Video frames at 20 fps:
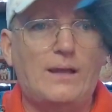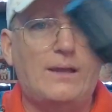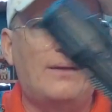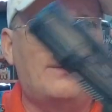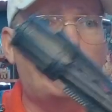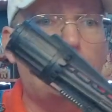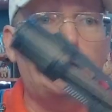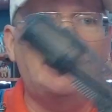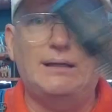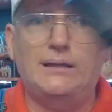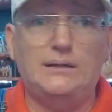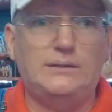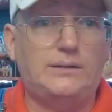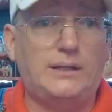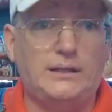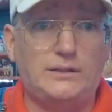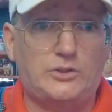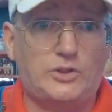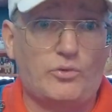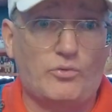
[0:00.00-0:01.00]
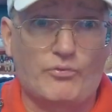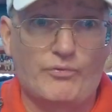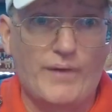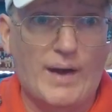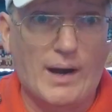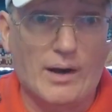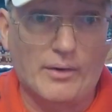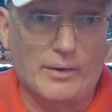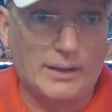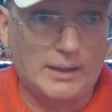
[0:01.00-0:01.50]
that's
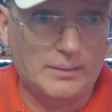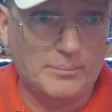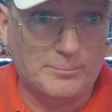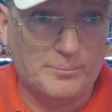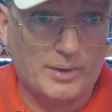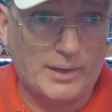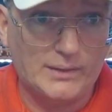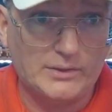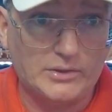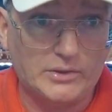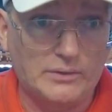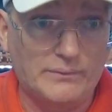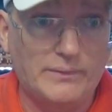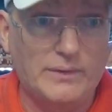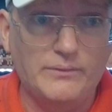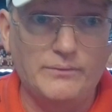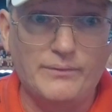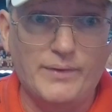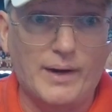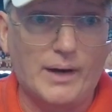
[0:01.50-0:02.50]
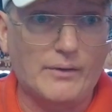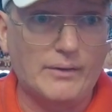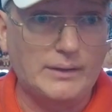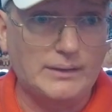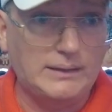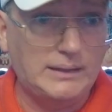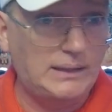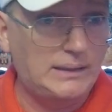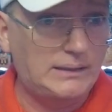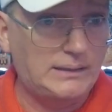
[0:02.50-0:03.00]
very impressive and very
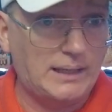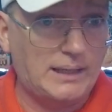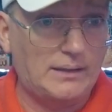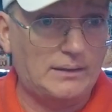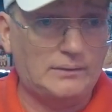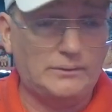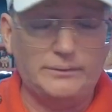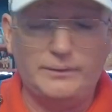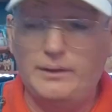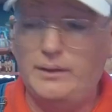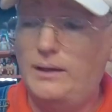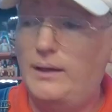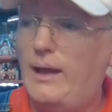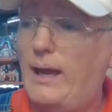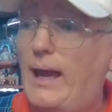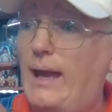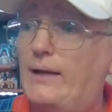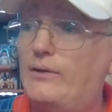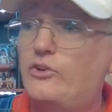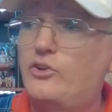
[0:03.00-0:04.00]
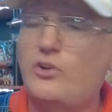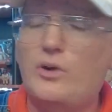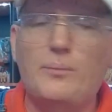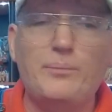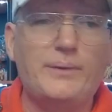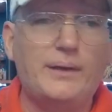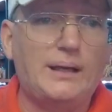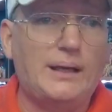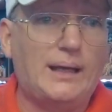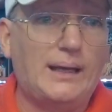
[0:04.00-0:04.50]
detailed, and
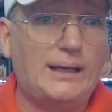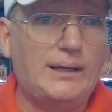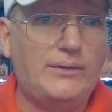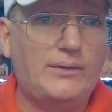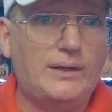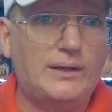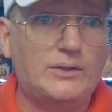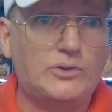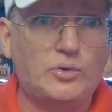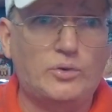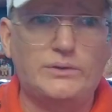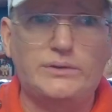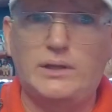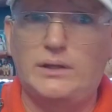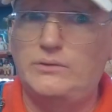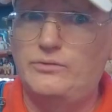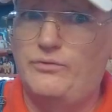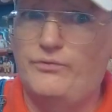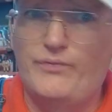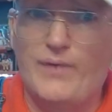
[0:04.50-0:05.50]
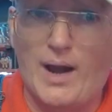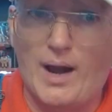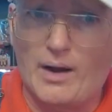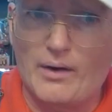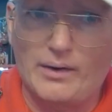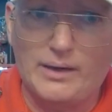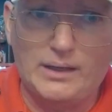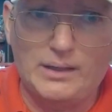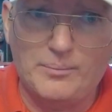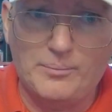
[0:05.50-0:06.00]
something like this which is
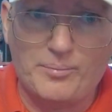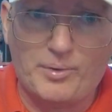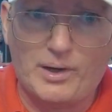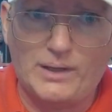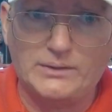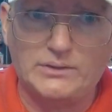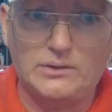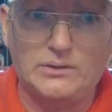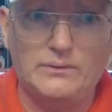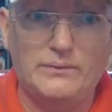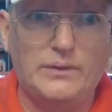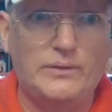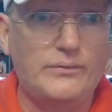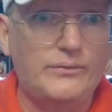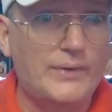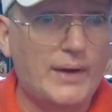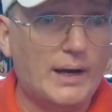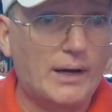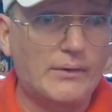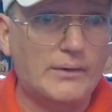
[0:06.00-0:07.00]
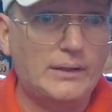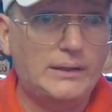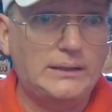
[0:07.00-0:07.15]
very impressive and very